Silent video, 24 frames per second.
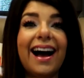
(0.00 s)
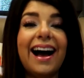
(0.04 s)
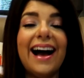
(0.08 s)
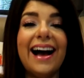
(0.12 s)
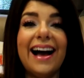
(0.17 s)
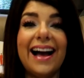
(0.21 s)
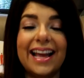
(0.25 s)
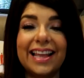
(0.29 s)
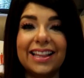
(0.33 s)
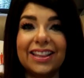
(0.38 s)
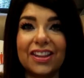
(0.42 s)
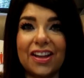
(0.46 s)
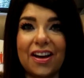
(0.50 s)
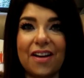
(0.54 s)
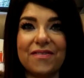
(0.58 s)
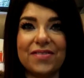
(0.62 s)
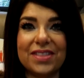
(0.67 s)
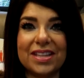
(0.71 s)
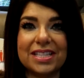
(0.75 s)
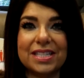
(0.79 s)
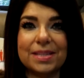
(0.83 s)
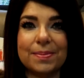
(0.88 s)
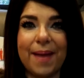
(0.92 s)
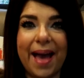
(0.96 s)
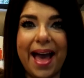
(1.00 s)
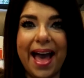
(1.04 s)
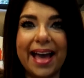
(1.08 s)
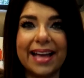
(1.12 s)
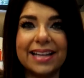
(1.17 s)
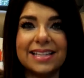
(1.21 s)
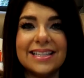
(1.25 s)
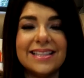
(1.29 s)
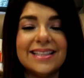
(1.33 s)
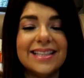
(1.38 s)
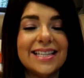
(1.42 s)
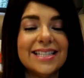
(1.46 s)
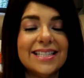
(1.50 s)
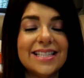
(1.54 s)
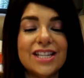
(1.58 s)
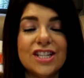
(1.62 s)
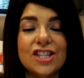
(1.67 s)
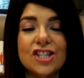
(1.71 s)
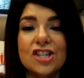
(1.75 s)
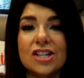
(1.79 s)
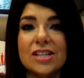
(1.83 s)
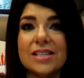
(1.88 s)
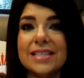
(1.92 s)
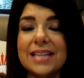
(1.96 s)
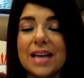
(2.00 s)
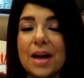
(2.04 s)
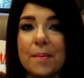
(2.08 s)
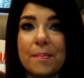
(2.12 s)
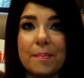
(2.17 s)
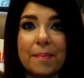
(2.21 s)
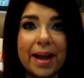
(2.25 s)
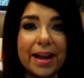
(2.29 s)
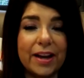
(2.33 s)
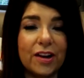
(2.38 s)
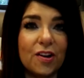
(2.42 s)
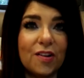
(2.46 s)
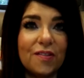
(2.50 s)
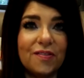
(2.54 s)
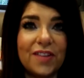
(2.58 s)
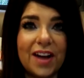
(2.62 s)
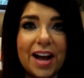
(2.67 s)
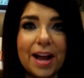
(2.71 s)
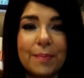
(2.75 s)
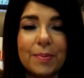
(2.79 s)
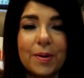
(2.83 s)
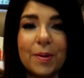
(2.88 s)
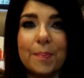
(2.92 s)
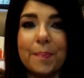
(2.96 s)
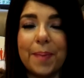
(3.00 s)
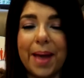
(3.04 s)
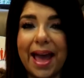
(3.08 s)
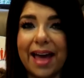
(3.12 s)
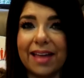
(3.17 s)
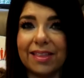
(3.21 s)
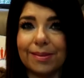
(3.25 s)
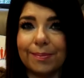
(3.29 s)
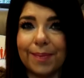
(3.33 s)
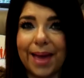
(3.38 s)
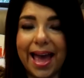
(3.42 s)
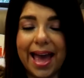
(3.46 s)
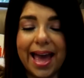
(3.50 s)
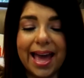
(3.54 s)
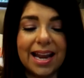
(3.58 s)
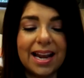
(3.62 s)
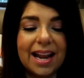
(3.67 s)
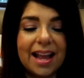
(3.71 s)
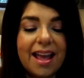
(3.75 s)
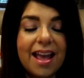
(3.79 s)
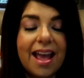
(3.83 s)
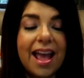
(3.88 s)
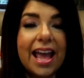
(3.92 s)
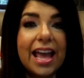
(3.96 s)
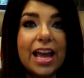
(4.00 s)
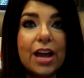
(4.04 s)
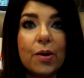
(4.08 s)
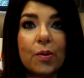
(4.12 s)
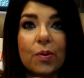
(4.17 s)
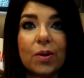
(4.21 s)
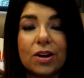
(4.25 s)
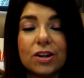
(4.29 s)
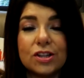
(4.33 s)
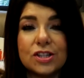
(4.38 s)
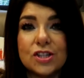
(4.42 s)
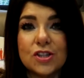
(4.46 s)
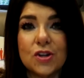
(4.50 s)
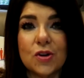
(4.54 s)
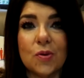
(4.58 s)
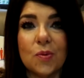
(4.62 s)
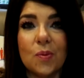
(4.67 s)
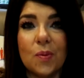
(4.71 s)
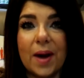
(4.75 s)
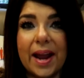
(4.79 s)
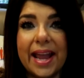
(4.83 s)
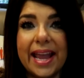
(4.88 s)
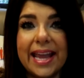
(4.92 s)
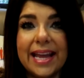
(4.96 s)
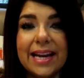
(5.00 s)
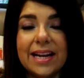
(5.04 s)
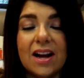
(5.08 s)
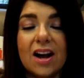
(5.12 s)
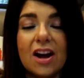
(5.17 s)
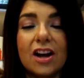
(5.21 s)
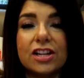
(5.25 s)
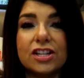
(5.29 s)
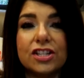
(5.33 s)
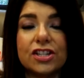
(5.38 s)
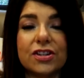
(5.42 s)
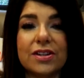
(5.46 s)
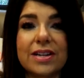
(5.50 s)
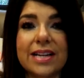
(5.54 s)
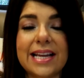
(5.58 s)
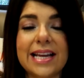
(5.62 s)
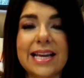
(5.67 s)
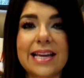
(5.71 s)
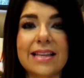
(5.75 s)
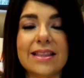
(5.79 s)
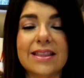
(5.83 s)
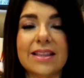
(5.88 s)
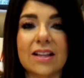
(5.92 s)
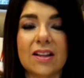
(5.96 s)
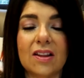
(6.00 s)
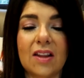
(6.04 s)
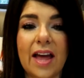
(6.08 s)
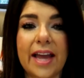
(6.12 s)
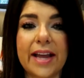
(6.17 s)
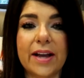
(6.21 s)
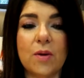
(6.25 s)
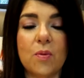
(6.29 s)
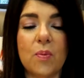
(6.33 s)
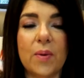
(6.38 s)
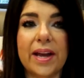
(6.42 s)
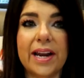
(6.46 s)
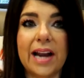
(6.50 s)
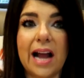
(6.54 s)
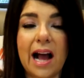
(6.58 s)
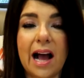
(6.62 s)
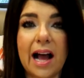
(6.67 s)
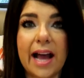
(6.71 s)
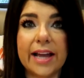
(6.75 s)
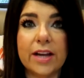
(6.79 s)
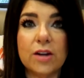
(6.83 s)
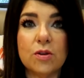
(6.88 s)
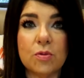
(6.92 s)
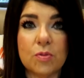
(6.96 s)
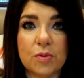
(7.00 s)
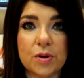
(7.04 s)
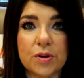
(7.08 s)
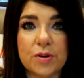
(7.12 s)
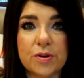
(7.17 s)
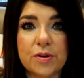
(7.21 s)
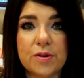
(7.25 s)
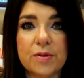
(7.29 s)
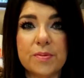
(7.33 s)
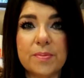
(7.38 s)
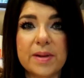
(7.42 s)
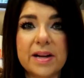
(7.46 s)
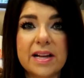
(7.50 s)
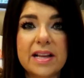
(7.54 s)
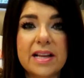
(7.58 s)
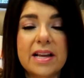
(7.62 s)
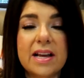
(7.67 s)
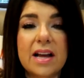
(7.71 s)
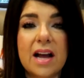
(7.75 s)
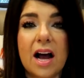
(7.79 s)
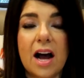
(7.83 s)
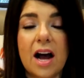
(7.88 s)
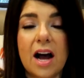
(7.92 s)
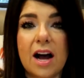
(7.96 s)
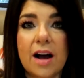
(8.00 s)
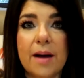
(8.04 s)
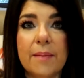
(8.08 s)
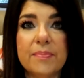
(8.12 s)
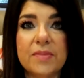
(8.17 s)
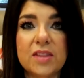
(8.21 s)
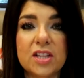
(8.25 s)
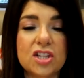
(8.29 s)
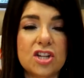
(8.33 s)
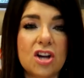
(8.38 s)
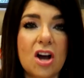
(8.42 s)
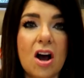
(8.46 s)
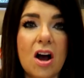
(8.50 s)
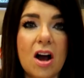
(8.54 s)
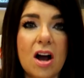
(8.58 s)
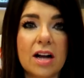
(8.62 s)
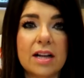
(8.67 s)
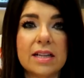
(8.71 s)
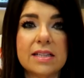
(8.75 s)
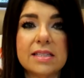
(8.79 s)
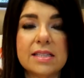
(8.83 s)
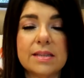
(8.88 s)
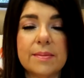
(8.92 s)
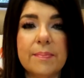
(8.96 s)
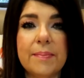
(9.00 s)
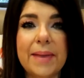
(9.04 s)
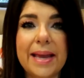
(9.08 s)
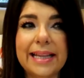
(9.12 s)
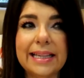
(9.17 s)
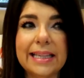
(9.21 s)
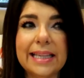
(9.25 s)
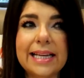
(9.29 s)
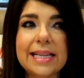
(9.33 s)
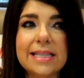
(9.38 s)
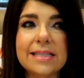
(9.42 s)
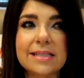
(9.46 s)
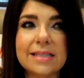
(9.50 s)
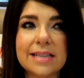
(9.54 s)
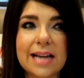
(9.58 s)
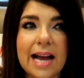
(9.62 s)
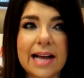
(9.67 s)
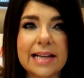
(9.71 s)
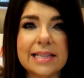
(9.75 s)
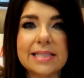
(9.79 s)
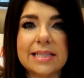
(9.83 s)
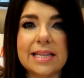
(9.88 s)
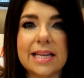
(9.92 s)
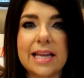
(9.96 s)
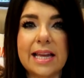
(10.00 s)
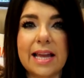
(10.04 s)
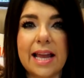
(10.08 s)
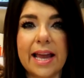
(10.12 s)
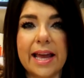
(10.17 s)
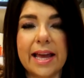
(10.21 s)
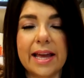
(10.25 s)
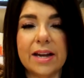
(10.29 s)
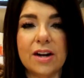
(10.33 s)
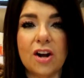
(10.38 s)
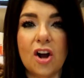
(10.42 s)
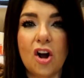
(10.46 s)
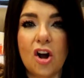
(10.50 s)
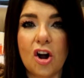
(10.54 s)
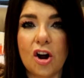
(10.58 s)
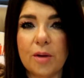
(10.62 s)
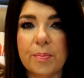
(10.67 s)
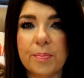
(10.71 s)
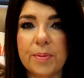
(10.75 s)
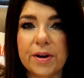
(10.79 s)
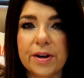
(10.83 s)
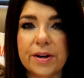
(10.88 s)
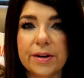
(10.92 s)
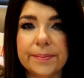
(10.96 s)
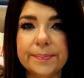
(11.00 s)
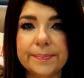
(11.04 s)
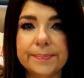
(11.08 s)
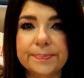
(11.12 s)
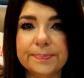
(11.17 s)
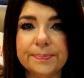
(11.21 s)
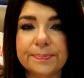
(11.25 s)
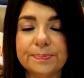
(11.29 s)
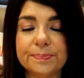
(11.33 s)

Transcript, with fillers: I love this mat. This is just a microfiber bath mat. It works great underneath like when I groom um, the dogs, mainly Stassi and Harper.